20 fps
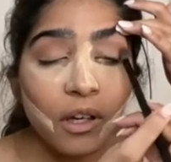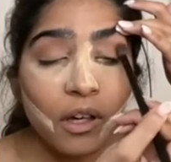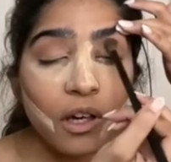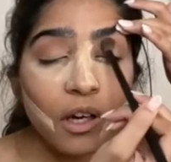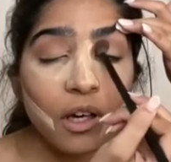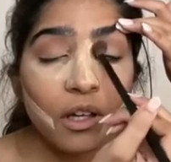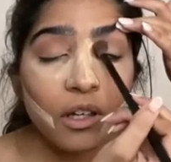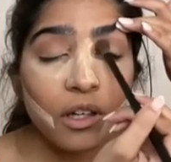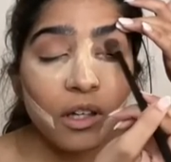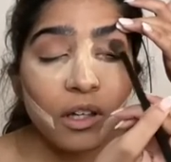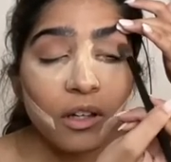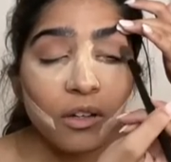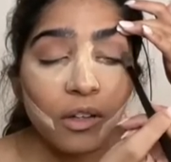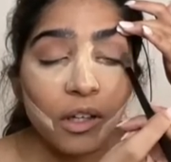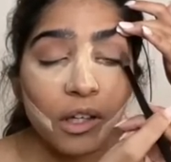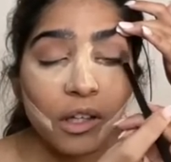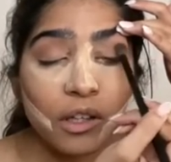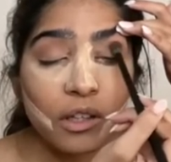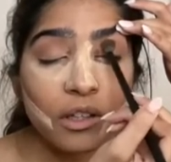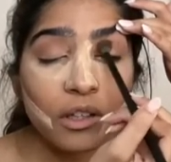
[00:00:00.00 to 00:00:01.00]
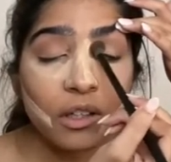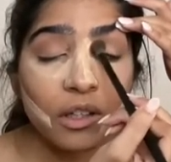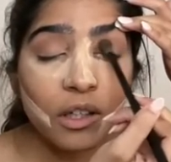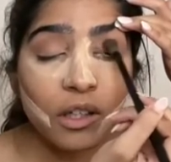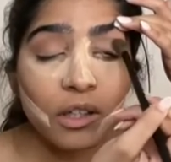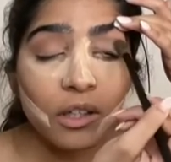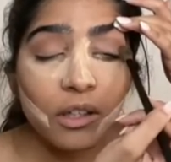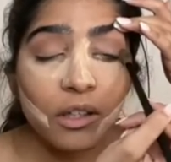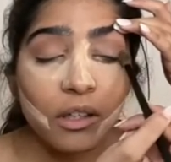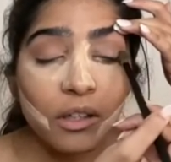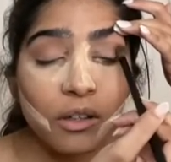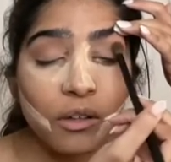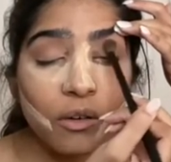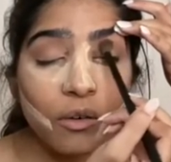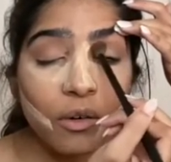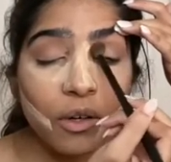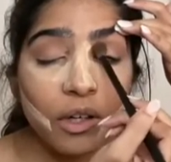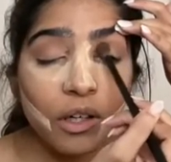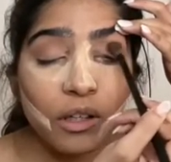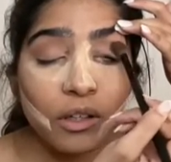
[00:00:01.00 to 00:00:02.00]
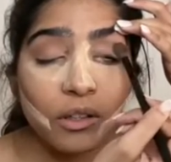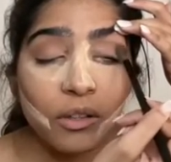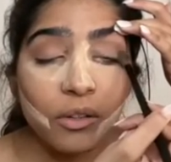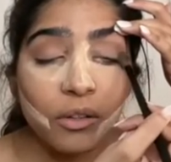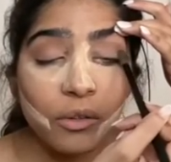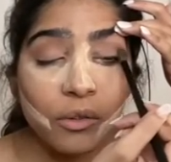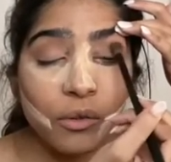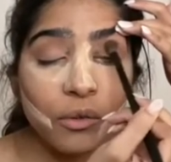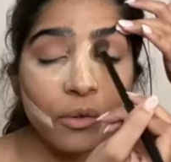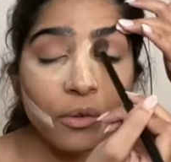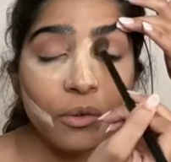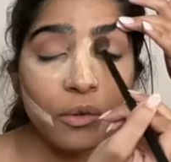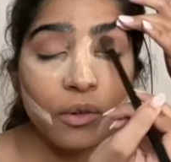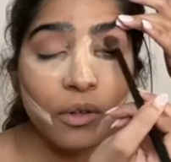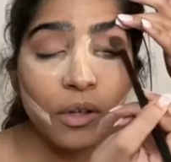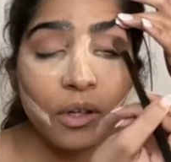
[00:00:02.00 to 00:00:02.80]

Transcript: I just know that it's just going to.